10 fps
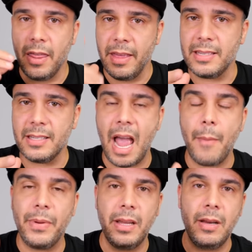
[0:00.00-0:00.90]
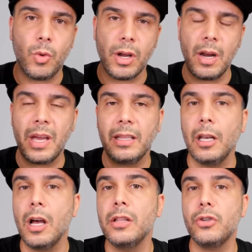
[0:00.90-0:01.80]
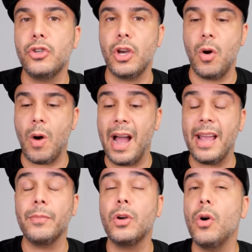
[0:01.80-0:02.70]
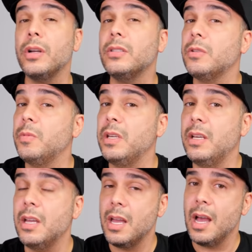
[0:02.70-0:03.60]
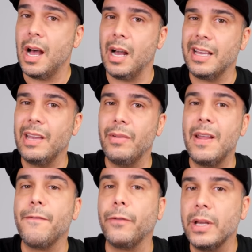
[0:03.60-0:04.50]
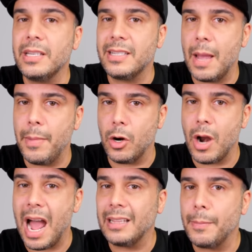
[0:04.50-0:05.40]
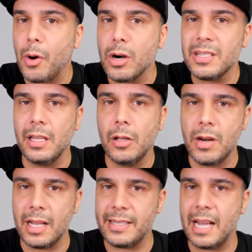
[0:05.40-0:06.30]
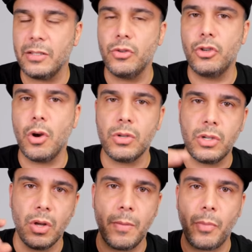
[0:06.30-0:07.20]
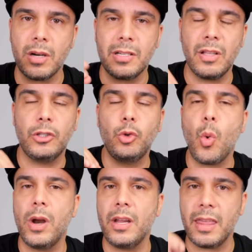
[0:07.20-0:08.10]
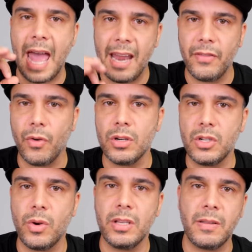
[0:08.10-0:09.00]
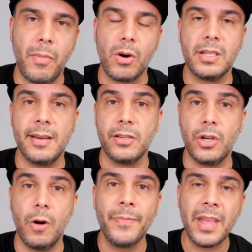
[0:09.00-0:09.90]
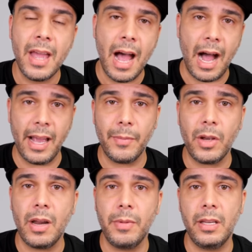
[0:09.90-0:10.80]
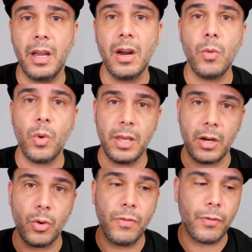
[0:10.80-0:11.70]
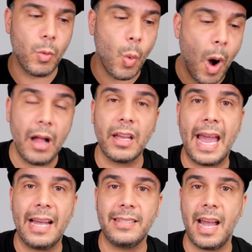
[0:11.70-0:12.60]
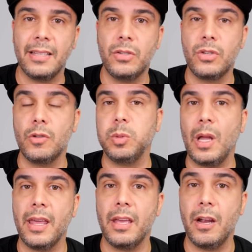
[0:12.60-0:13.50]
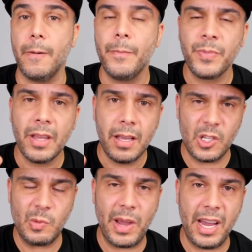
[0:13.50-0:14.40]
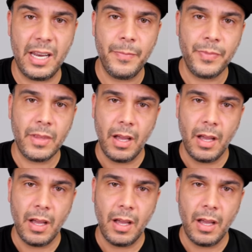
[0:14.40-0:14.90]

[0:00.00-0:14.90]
this is happening. We're going to be at the London show. I am going to be giving a free seminar at the Barcelona Tattoo Show. So the 20th anniversary is the Barcelona show. I am going to be there with a crew from Wildcat Tattoo Supply there, Spain.